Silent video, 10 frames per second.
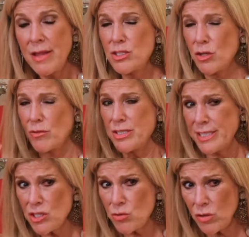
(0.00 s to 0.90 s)
That's over
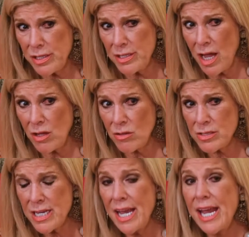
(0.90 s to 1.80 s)
$6 trillion,
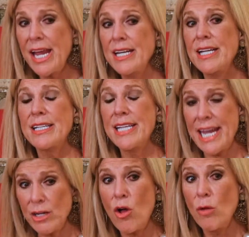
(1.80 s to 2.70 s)
and it
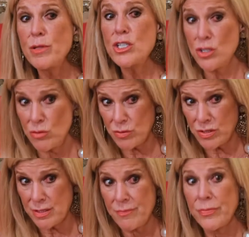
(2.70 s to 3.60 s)
can't all be
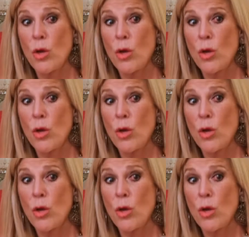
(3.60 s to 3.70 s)
shoes.